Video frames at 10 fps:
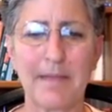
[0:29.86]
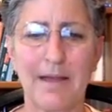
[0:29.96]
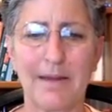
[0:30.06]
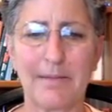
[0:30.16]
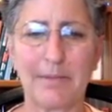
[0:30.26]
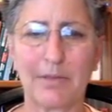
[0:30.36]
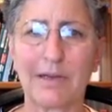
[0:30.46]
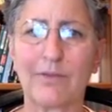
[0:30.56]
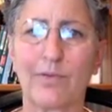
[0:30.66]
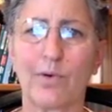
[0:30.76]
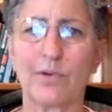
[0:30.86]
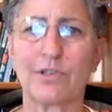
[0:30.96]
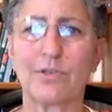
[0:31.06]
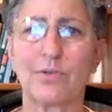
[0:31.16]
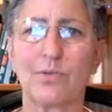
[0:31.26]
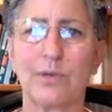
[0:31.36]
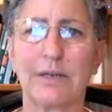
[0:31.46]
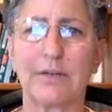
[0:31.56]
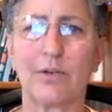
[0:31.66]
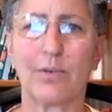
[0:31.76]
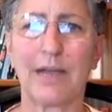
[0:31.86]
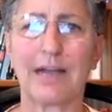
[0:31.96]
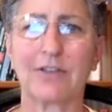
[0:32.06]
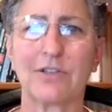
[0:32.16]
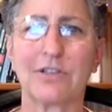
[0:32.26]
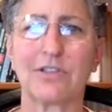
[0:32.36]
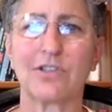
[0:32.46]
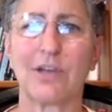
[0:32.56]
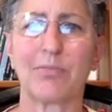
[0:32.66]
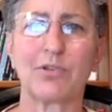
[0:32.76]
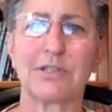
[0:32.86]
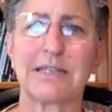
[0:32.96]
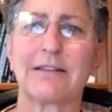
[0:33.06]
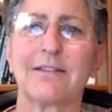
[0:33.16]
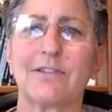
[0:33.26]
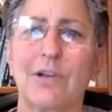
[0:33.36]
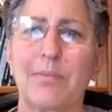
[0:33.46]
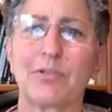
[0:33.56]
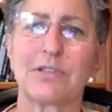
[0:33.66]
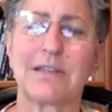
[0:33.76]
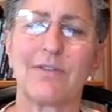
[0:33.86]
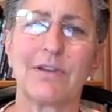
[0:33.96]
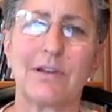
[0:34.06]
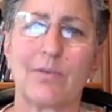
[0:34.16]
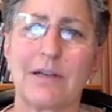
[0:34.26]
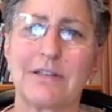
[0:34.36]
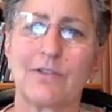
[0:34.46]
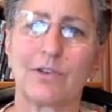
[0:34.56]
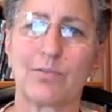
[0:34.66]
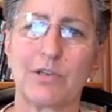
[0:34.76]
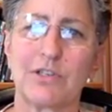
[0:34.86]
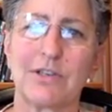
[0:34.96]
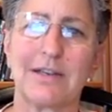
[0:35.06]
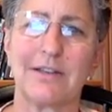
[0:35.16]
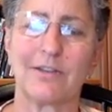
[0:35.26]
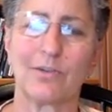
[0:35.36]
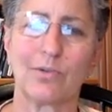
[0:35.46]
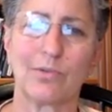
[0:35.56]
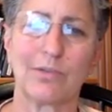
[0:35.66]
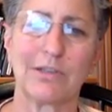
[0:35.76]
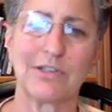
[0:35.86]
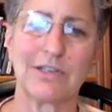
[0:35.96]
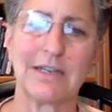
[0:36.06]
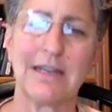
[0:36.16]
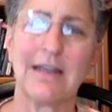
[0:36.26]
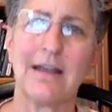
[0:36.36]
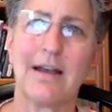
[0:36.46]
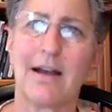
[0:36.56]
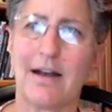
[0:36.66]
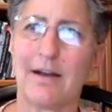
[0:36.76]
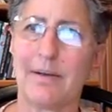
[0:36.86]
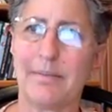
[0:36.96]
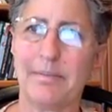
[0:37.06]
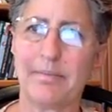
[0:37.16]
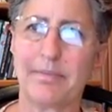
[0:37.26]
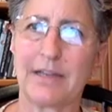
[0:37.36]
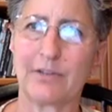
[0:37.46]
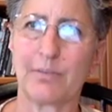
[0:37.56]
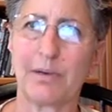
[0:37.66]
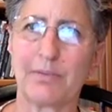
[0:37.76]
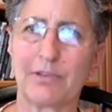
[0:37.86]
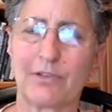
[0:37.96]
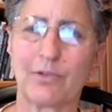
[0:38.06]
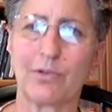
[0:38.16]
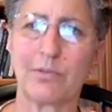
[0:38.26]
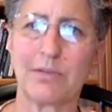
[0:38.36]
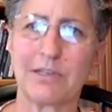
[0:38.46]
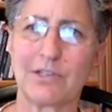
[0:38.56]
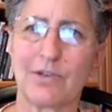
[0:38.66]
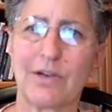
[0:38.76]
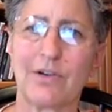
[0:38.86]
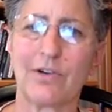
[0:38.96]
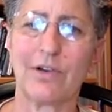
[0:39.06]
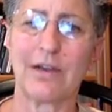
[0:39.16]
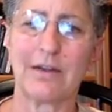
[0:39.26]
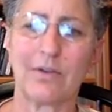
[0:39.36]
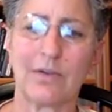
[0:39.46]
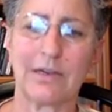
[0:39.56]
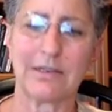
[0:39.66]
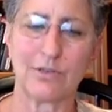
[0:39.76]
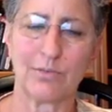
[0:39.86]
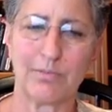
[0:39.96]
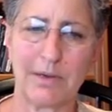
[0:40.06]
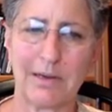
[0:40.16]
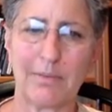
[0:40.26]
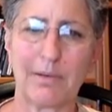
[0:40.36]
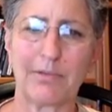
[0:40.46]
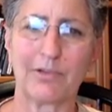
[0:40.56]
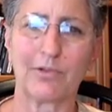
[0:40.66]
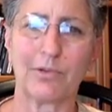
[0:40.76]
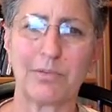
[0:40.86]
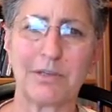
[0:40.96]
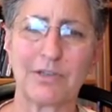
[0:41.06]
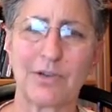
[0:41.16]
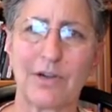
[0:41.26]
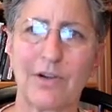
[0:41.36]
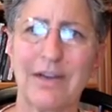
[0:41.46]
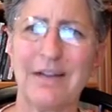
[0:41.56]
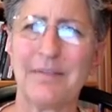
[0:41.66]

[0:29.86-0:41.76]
I'm looking forward to your reactions to Chapter 6 and Chapter 7, the rights of expression in the school and religion. As a public school administrator and going into being a public school administrator,